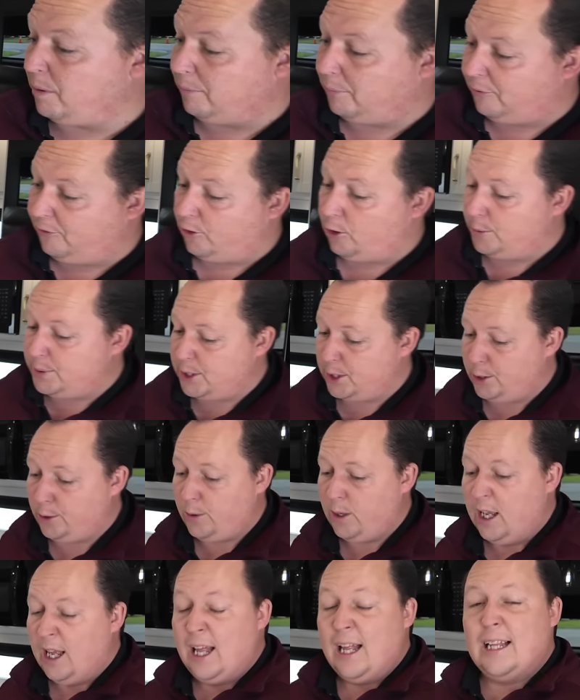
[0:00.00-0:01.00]
But before we
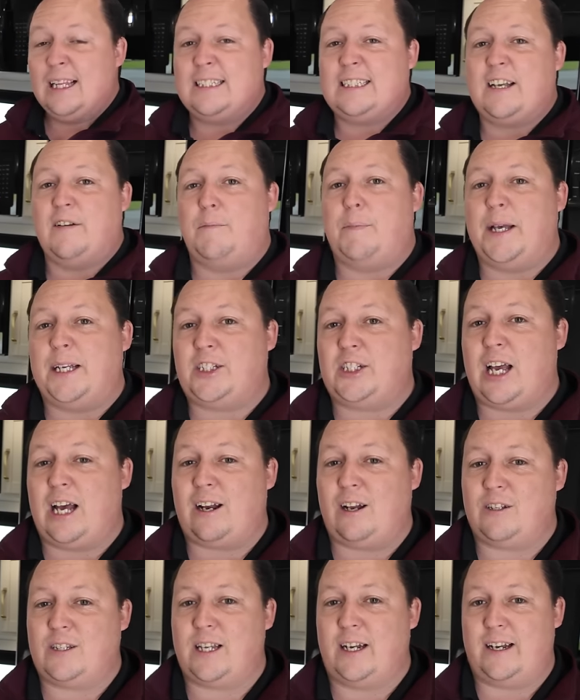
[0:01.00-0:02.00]
do, let's give a big
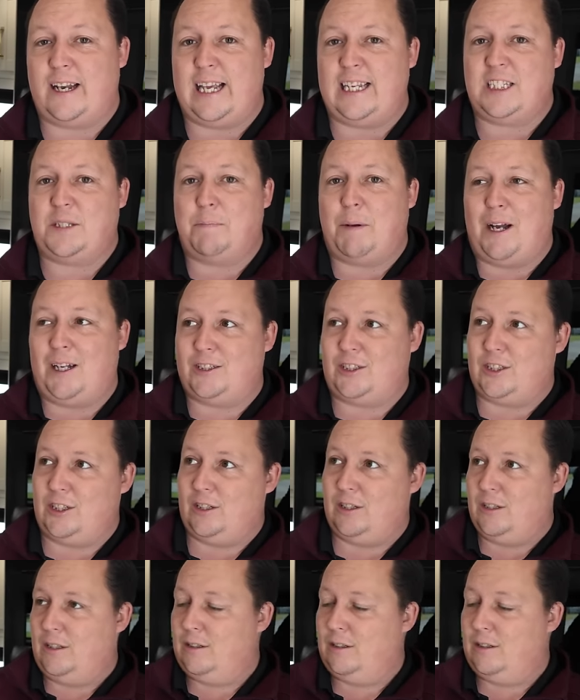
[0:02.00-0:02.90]
shout out to today's sponsor.